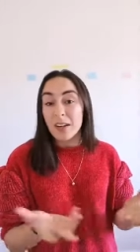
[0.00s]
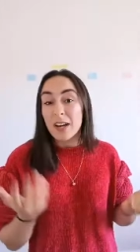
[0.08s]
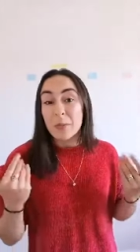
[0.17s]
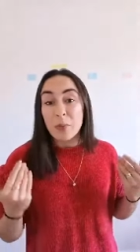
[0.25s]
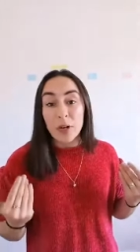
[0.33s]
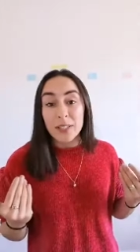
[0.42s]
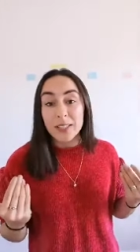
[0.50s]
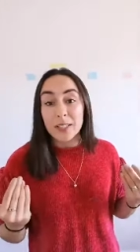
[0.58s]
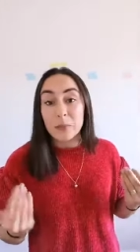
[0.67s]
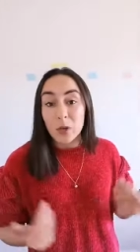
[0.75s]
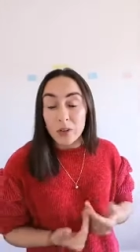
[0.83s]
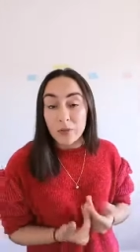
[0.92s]
it brings
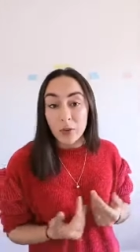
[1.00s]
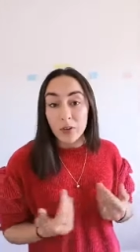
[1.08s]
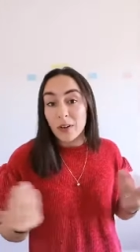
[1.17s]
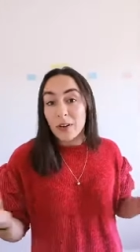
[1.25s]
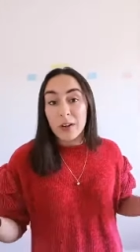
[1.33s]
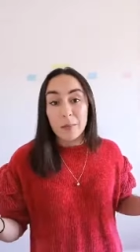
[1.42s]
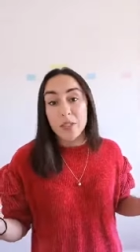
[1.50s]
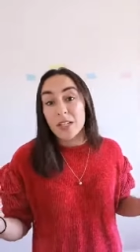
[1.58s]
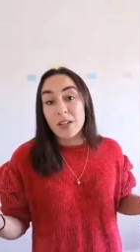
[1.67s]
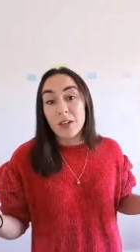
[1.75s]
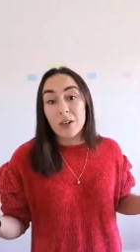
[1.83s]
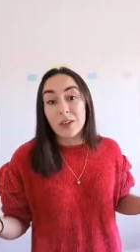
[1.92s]
in money for a
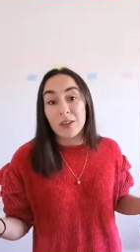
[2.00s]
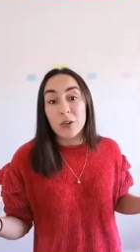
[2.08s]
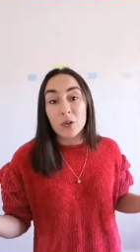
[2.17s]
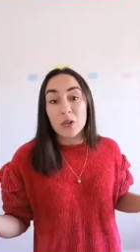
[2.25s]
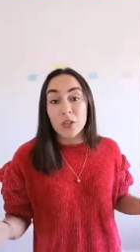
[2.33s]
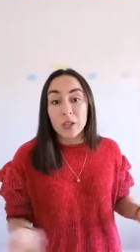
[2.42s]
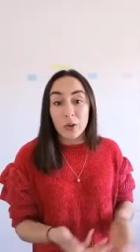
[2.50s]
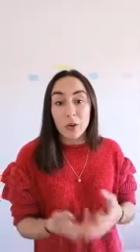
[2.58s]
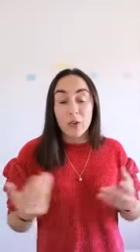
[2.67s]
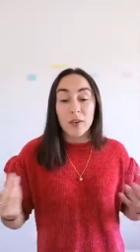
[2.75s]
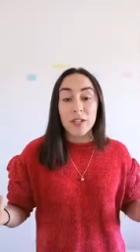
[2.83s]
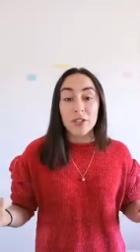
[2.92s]
particular country or
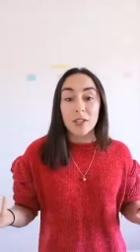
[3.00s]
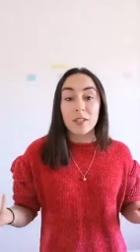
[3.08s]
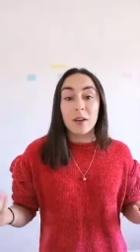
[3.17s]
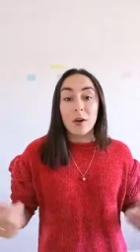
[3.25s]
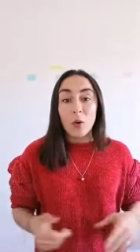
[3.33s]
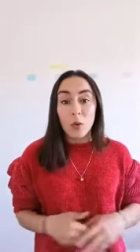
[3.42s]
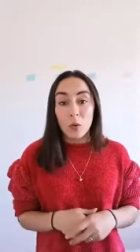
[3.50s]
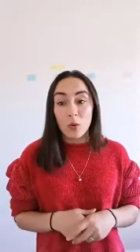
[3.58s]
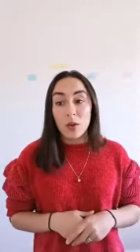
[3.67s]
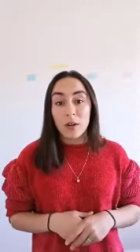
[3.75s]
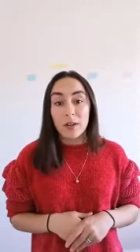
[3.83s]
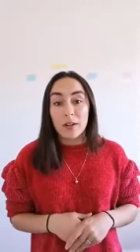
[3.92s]
a region,
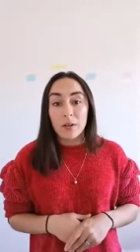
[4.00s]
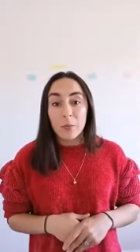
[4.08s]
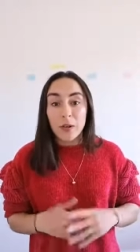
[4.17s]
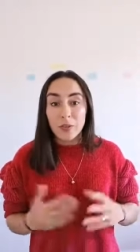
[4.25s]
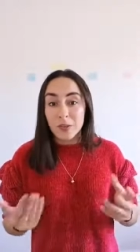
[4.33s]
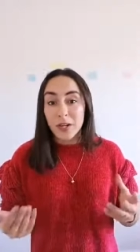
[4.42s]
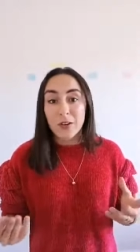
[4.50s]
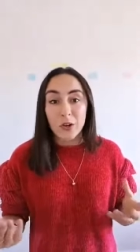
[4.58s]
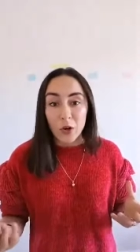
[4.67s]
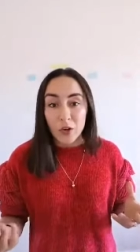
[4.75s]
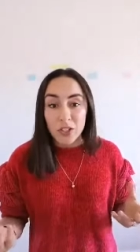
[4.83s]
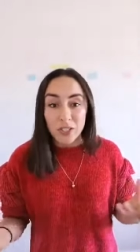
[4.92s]
or whether they're
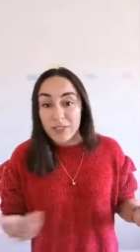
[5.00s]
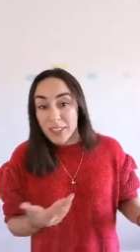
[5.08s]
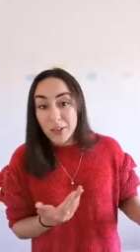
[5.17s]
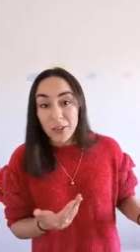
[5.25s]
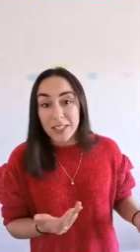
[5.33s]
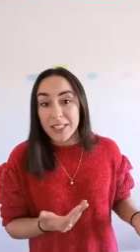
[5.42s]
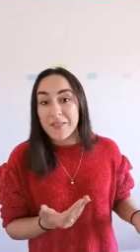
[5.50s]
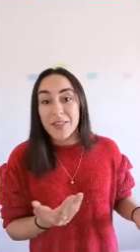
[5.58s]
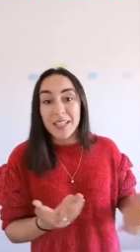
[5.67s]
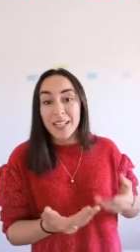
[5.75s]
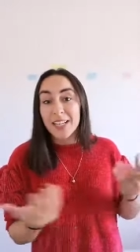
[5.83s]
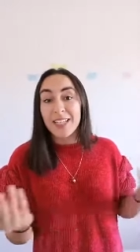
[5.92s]
encouraging physical
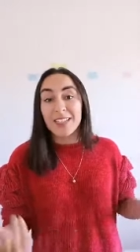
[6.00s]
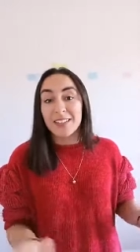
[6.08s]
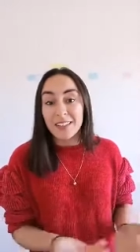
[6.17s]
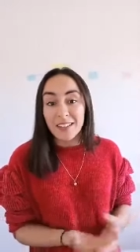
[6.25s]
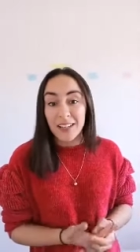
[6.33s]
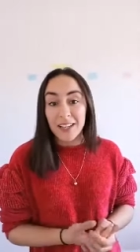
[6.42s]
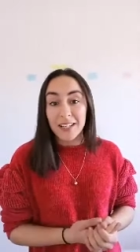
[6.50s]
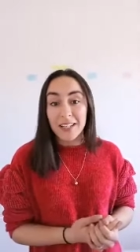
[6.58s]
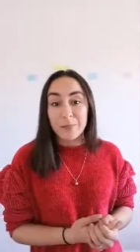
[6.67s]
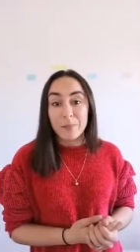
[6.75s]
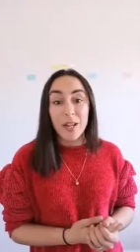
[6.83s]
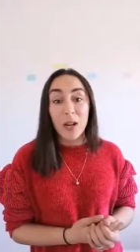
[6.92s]
activity in
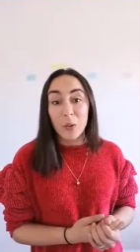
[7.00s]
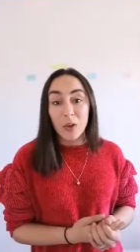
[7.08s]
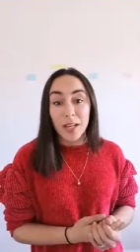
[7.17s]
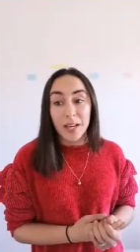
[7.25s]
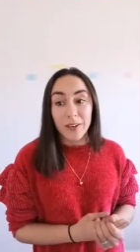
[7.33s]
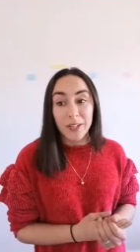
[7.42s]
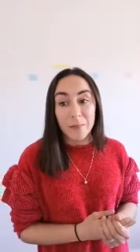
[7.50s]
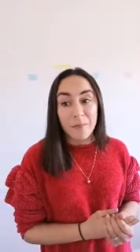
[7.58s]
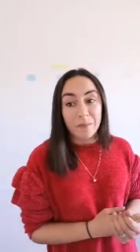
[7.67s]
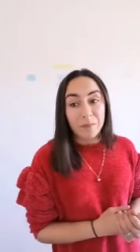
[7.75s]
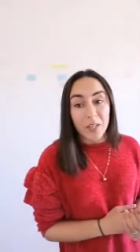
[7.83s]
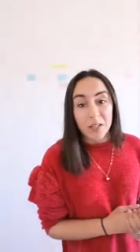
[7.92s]
um, a local area.
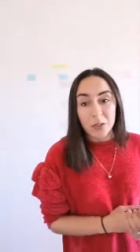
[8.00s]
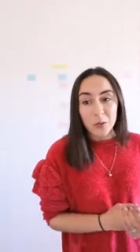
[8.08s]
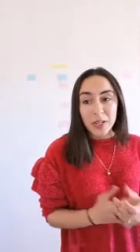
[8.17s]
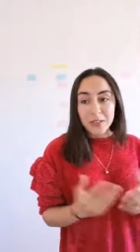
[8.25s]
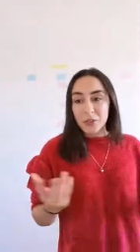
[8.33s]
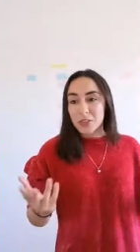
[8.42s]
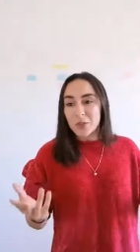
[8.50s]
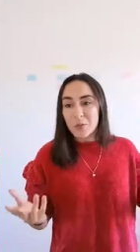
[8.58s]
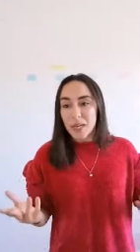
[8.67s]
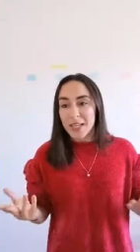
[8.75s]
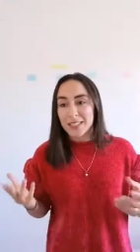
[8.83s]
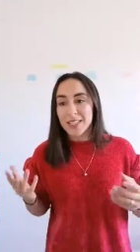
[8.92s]
So they're just some
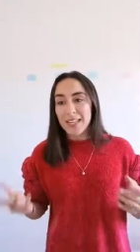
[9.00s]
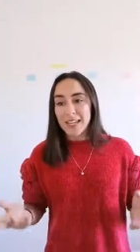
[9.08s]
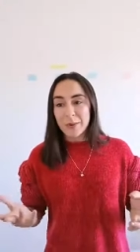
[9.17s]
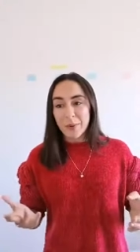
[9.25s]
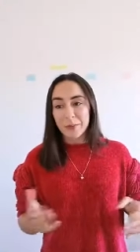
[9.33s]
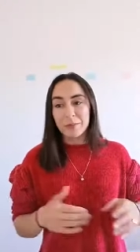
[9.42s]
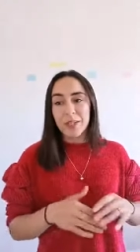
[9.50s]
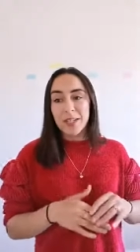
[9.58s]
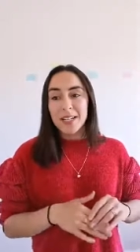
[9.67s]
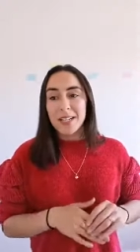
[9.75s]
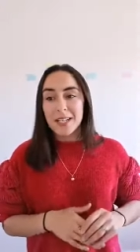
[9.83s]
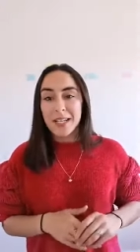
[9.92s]
things to think about
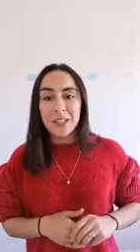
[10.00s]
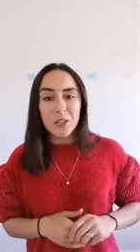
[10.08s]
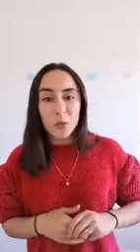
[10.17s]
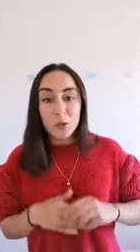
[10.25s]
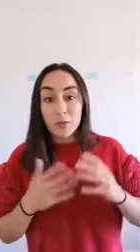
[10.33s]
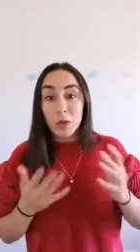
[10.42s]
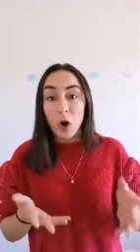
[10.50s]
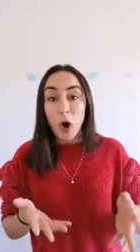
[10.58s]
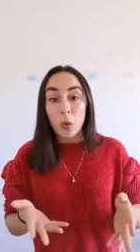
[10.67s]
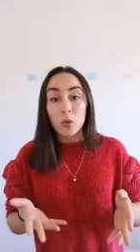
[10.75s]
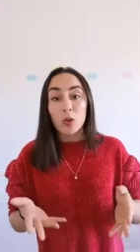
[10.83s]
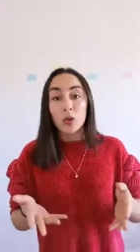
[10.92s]
in terms of your
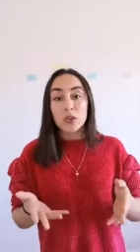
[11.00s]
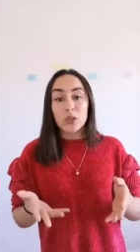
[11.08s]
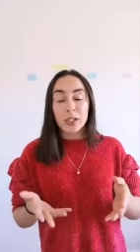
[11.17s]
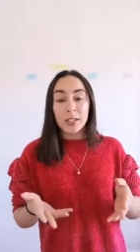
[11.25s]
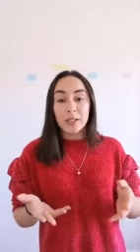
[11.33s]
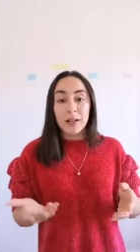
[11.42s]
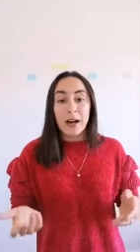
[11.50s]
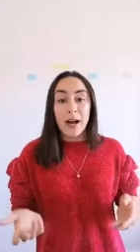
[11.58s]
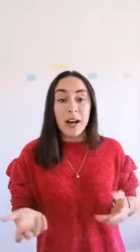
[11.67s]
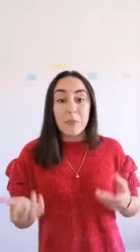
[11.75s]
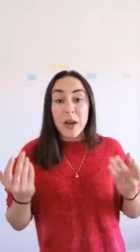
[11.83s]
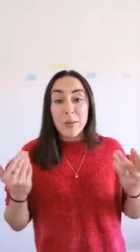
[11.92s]
own country
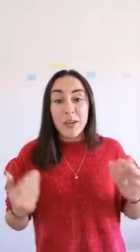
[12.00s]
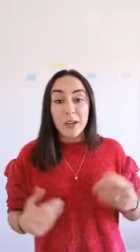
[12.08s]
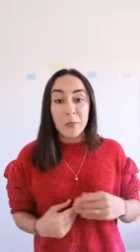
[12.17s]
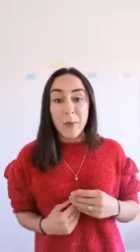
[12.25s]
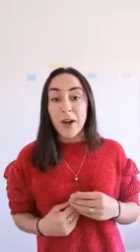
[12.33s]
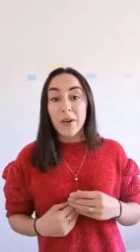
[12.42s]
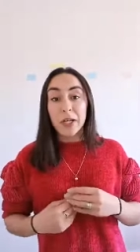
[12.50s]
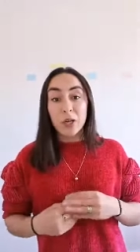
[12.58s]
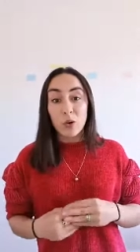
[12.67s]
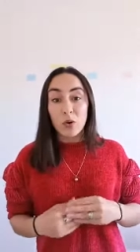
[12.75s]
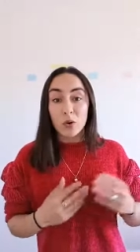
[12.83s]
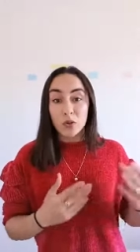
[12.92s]
and maybe comparing
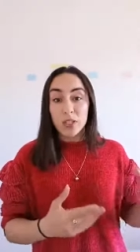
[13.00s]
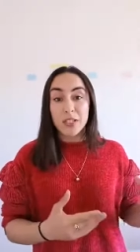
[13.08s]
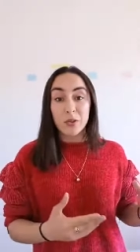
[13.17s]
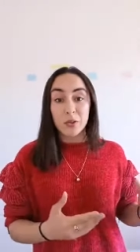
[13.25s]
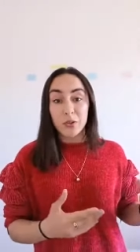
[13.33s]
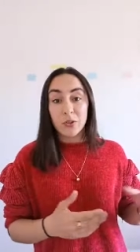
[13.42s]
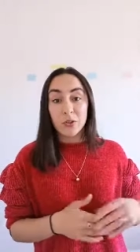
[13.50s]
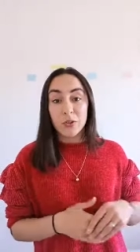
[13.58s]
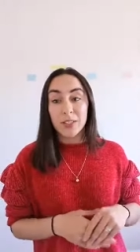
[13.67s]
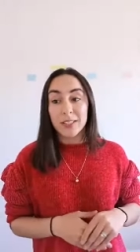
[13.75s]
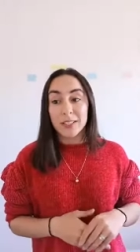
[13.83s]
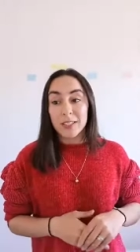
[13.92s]
your country to other
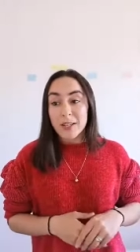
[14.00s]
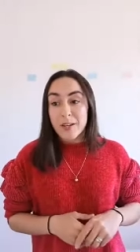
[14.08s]
countries.